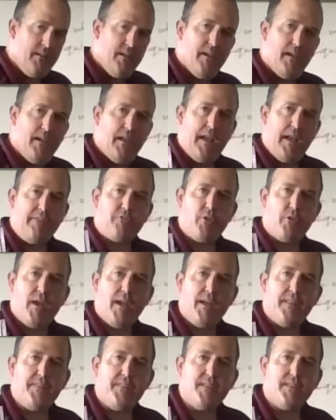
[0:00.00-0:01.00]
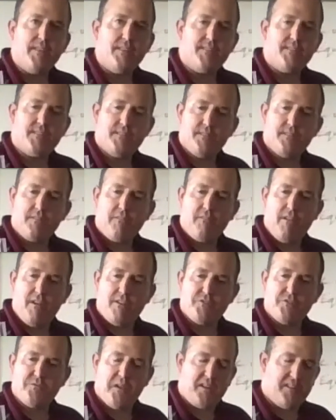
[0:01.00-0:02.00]
And after I add this
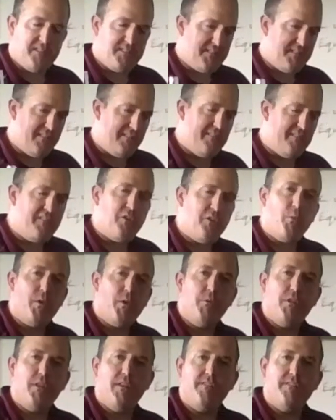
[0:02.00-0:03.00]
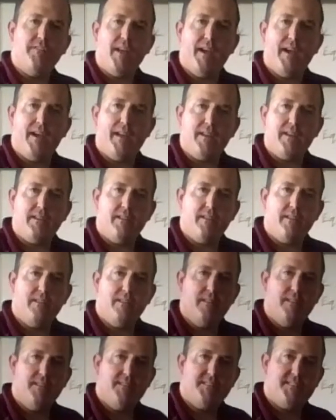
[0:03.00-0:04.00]
graduated cylinder, we will have added
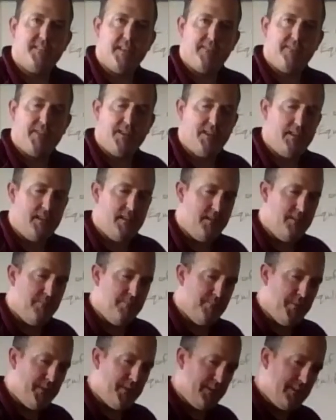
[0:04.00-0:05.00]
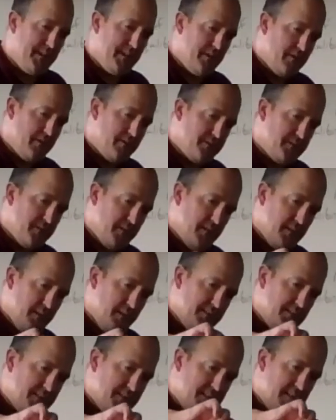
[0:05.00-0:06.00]
70 milliliters
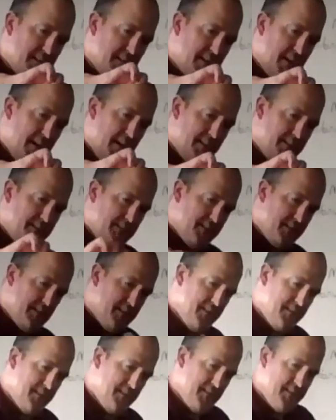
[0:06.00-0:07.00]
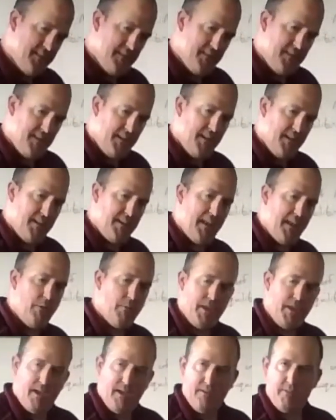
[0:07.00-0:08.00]
of acetic acid. And now
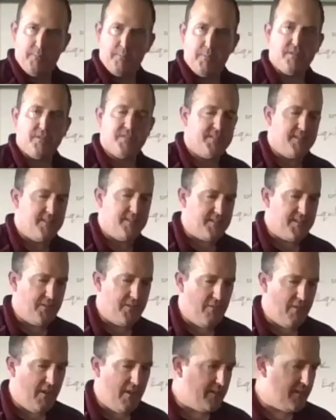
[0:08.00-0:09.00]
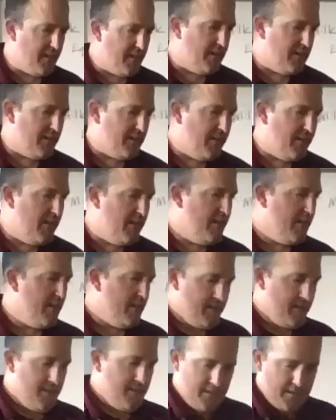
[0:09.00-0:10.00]
we have a persistent red color.
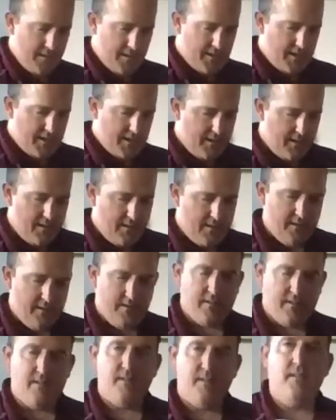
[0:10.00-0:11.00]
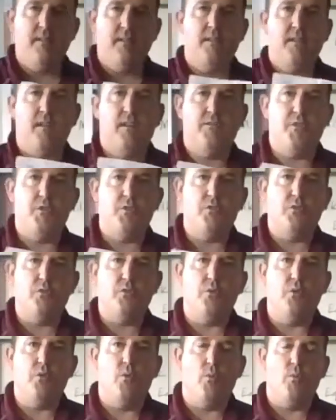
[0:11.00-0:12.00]
Again, if
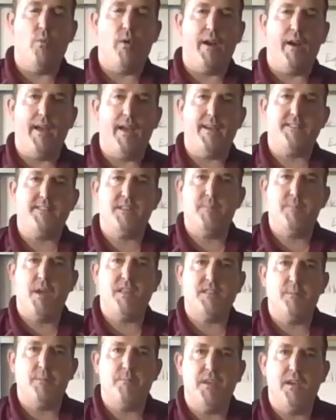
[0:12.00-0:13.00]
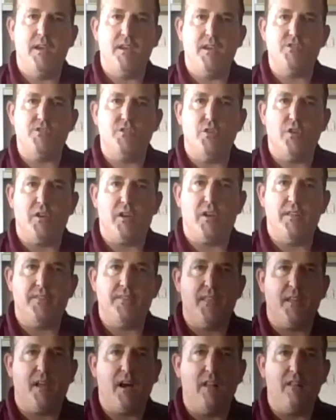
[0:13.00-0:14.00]
you want to estimate the pH, look at
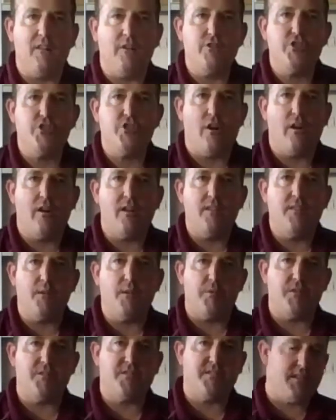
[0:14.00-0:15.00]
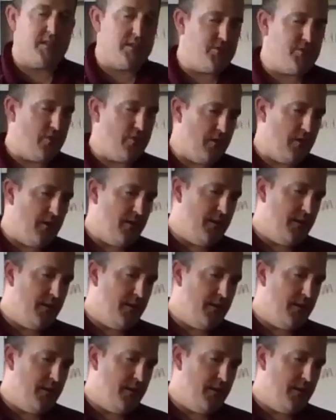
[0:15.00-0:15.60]
the color chart in the procedure